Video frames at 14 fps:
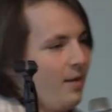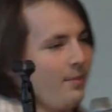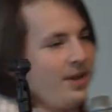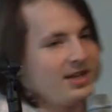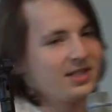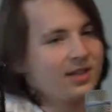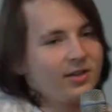
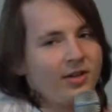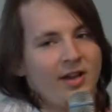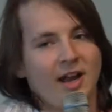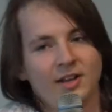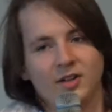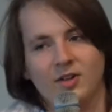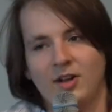Basically,
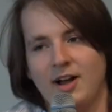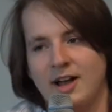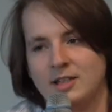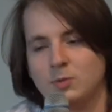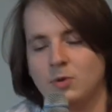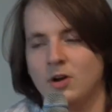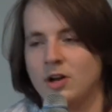how the
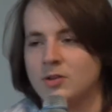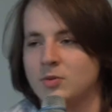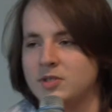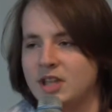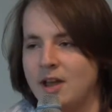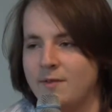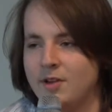class worked
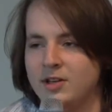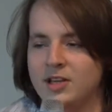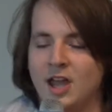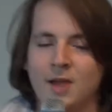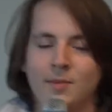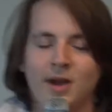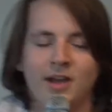was every
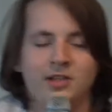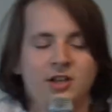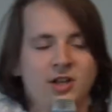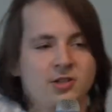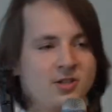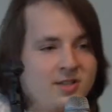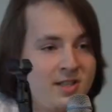day my
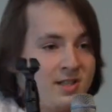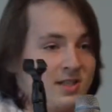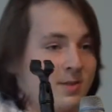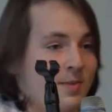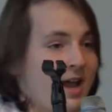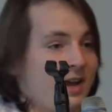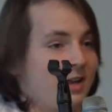teacher
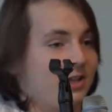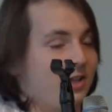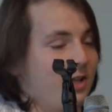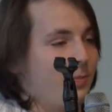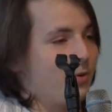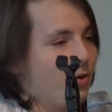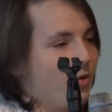
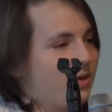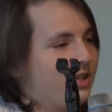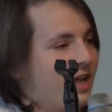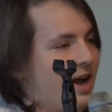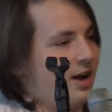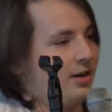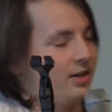systematically broke
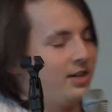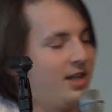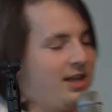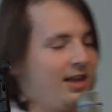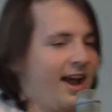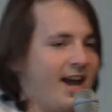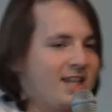down
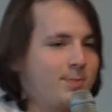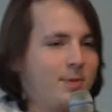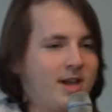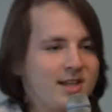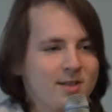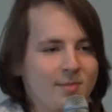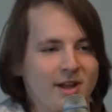key
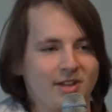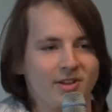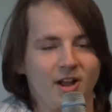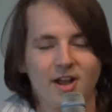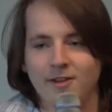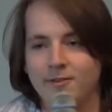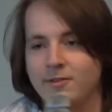aspects of my
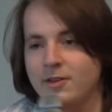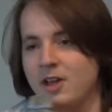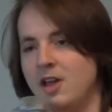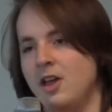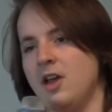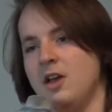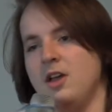life.
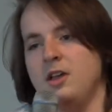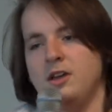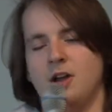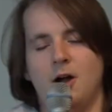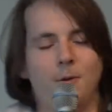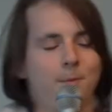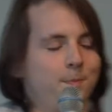You
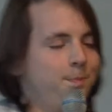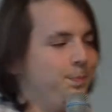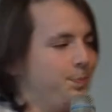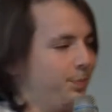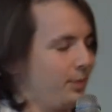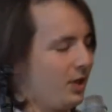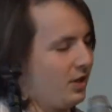
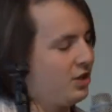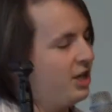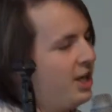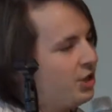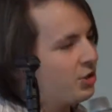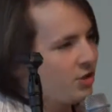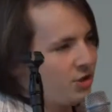know,
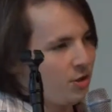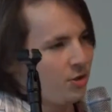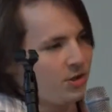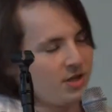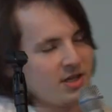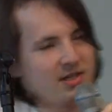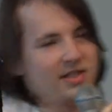teachers'
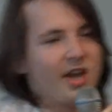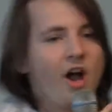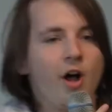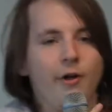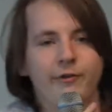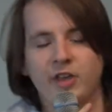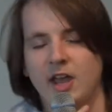unions,
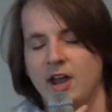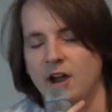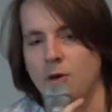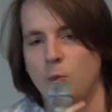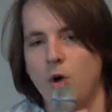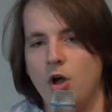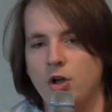
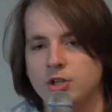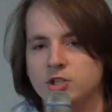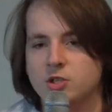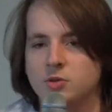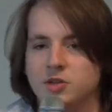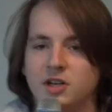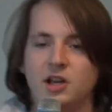healthcare, Wall
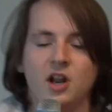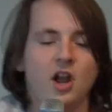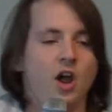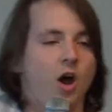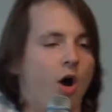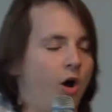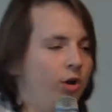Street,
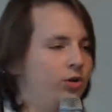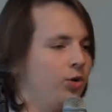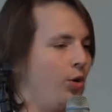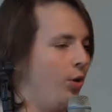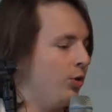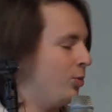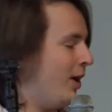all
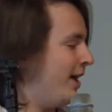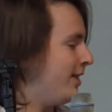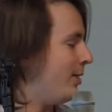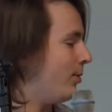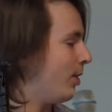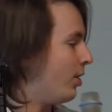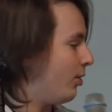told why
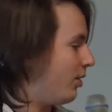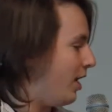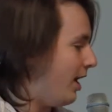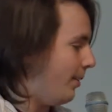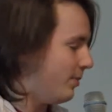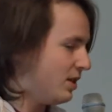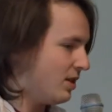they were
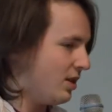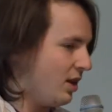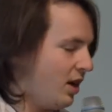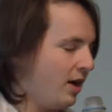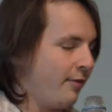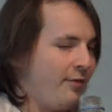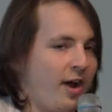corrupt. The
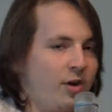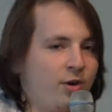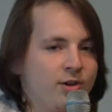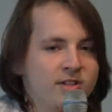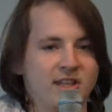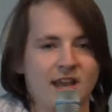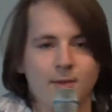
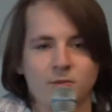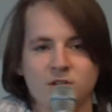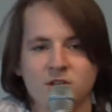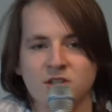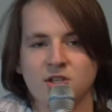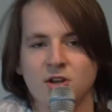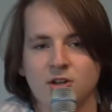final exam was
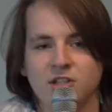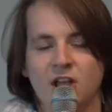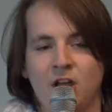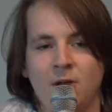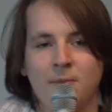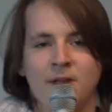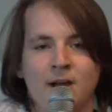just her
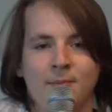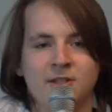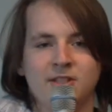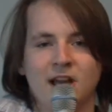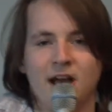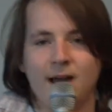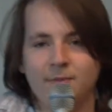telling me I'm
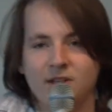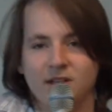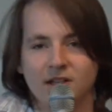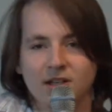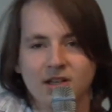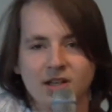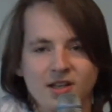
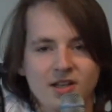adopted.